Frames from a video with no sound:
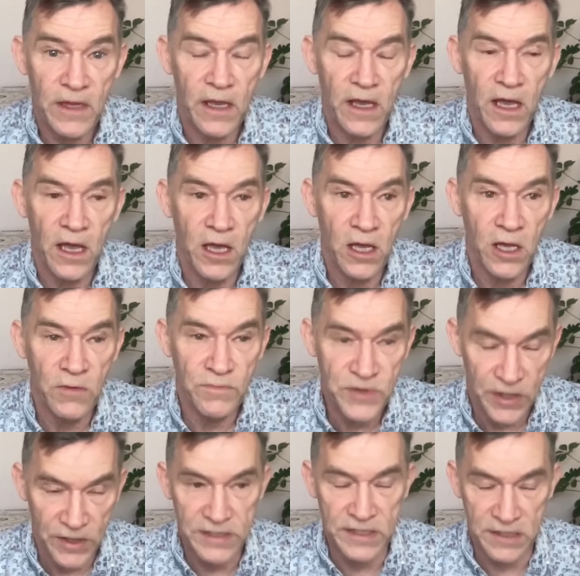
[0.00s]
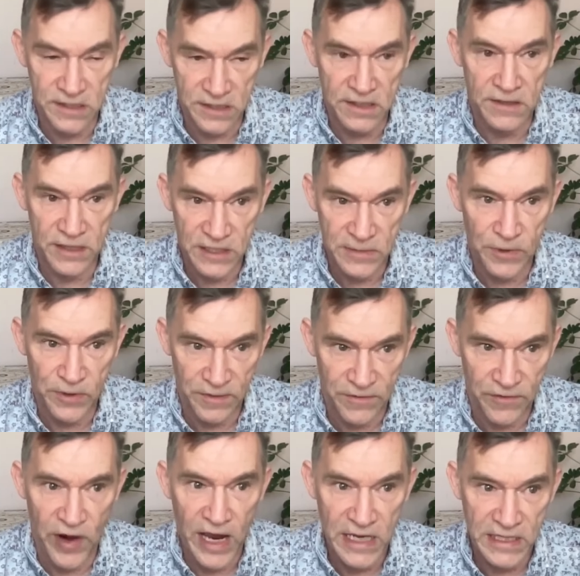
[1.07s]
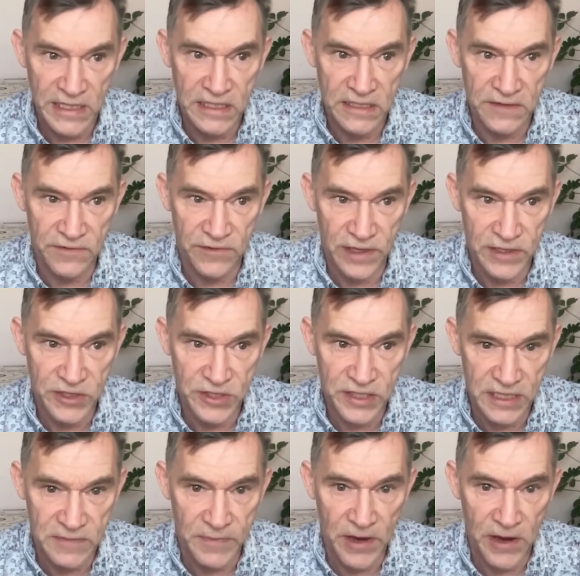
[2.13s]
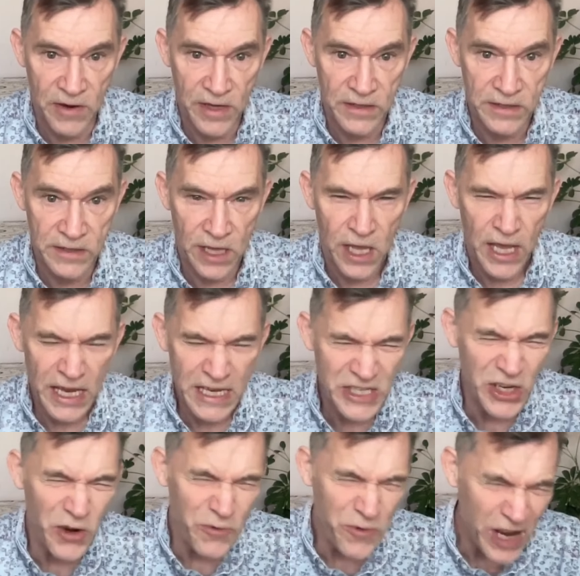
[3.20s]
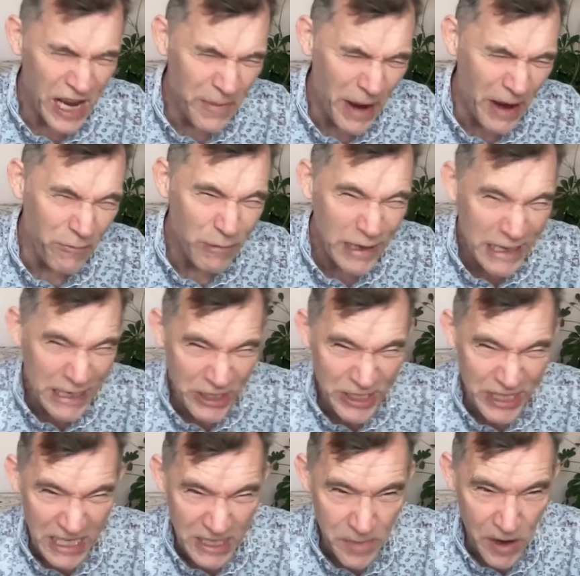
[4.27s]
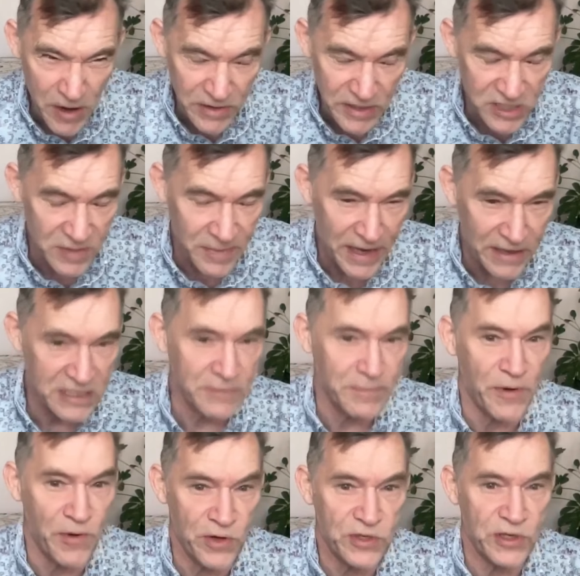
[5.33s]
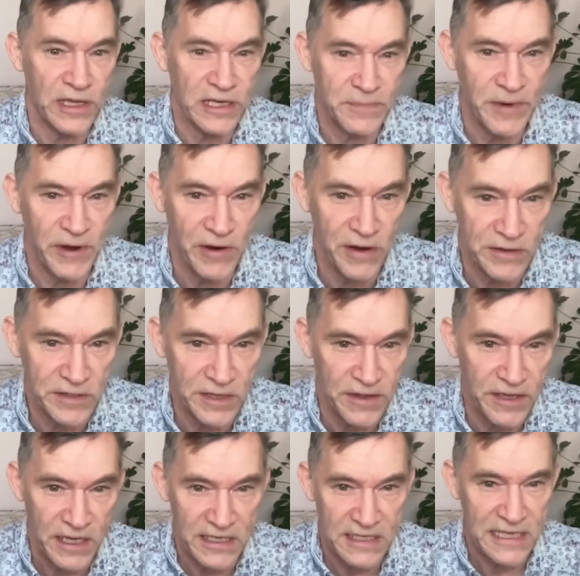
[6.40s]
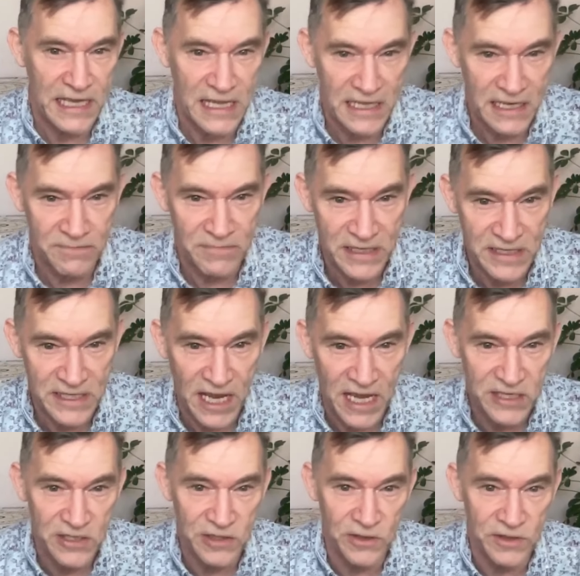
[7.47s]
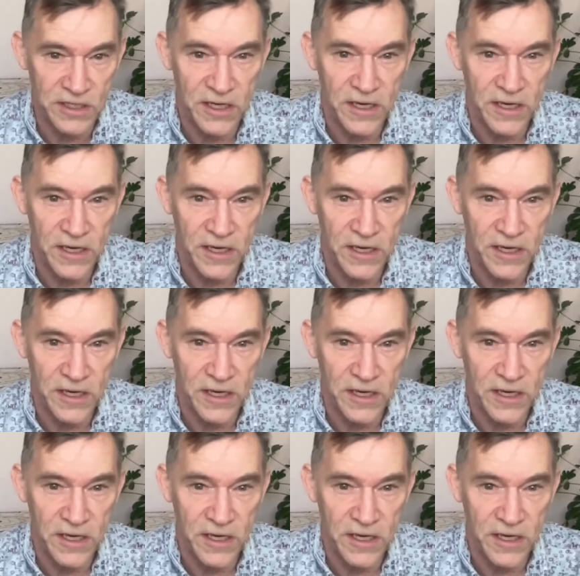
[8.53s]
So this book, The Varieties of Religious Experience. It's not really about religious experience. It's about spiritual experience. I think it's slightly mistitled.